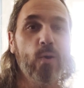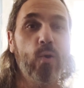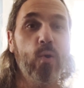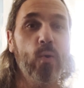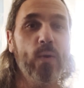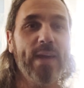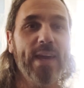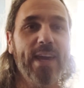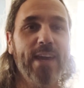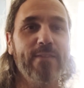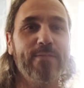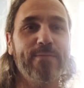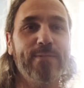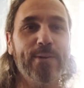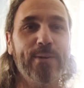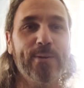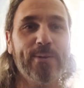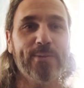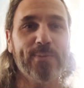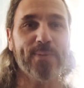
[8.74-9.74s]
Okay,
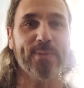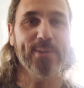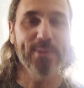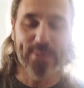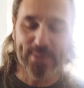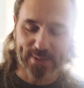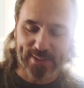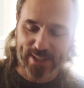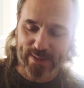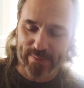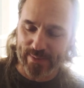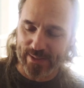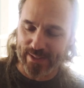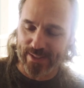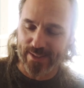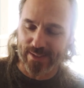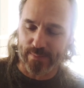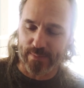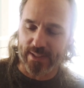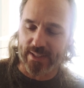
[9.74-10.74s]
folks, we're doing something a
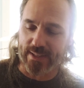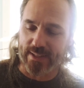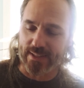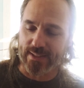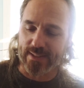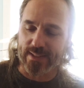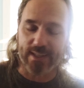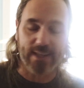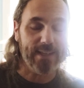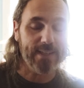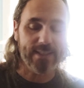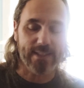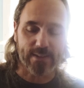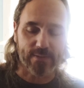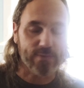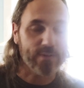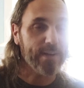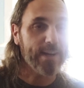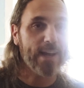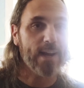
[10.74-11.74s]
little bit uh,
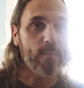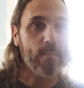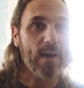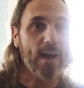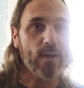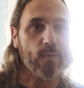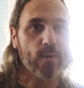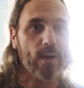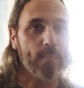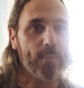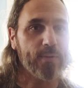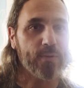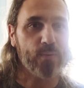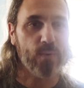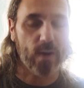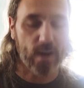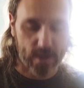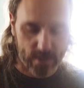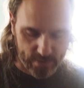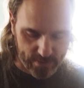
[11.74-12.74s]
different out of my
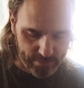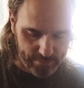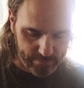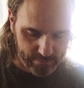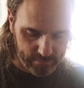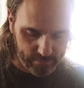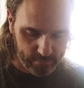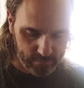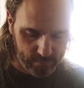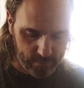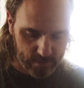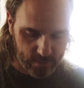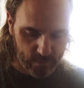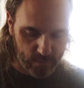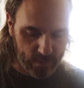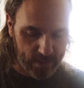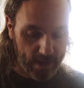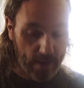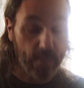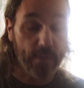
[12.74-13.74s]
repertoire, or
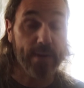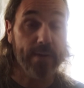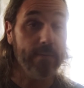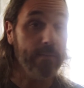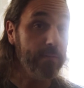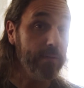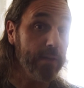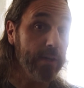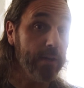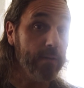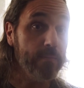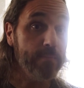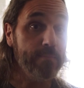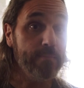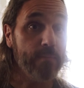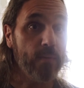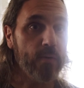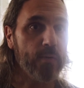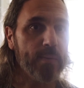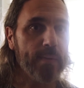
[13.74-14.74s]
what I would, you know,
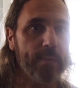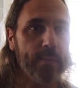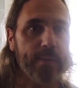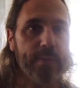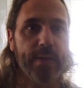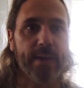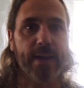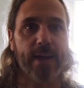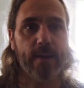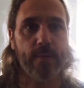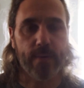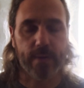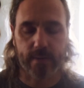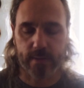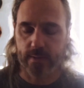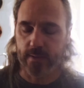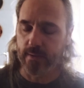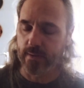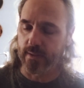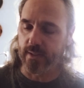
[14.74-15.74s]
most people would think I
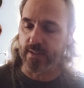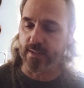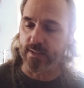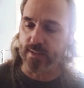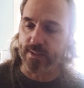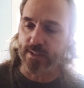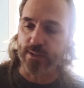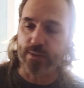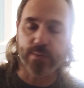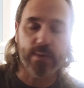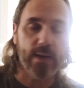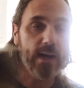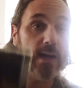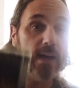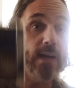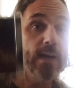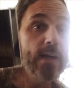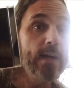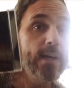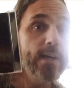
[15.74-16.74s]
would listen to.
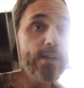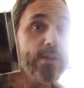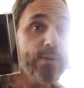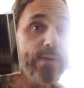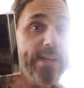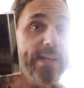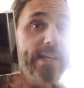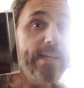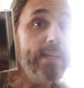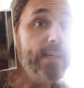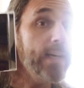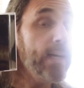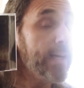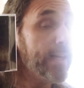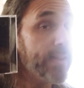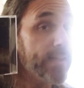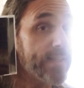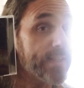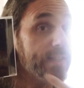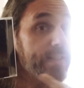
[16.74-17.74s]
Uh, Creed.
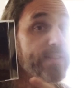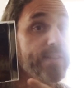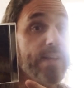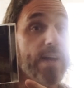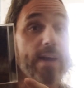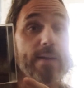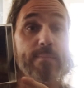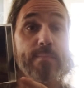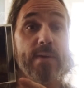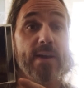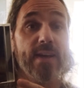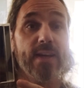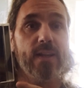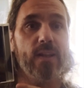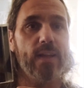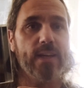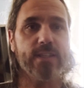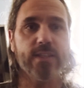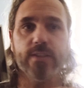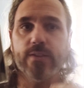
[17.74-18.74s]
This is not my
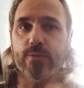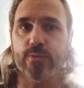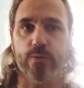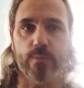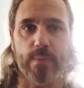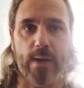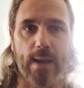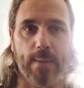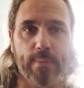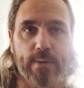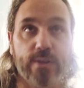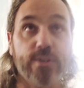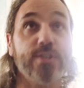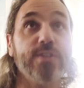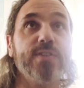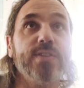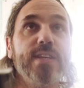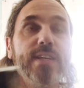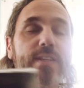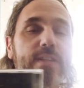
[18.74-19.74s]
collection through my
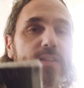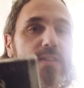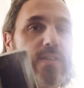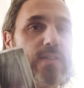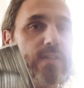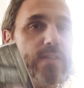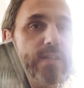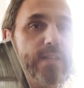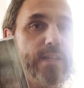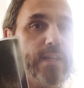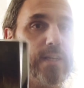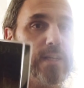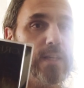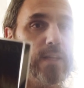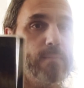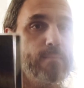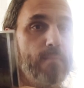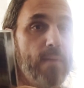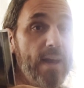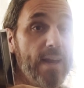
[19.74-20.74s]
purchasing. This is in
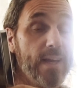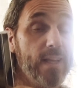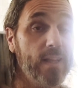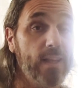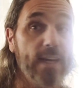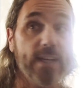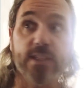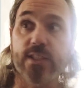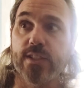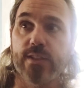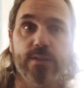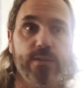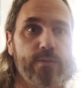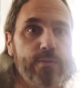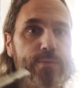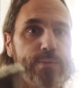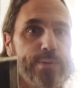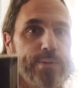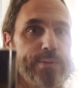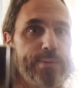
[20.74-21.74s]
cl my collection
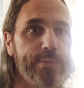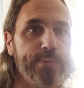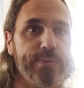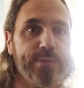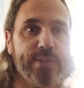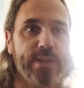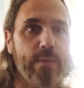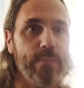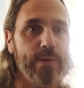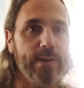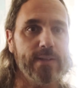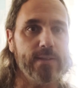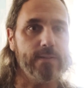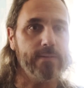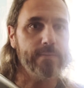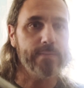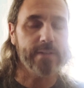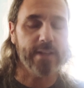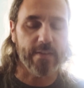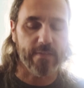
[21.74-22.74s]
through
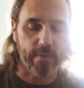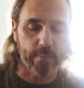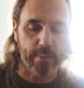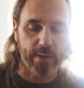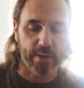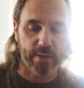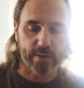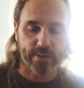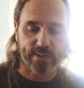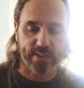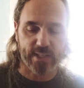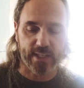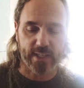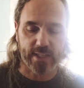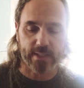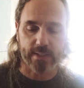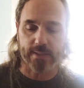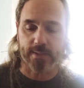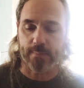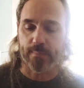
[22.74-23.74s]
someone giving me their
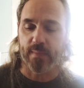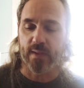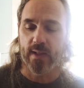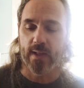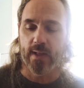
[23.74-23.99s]
CDs.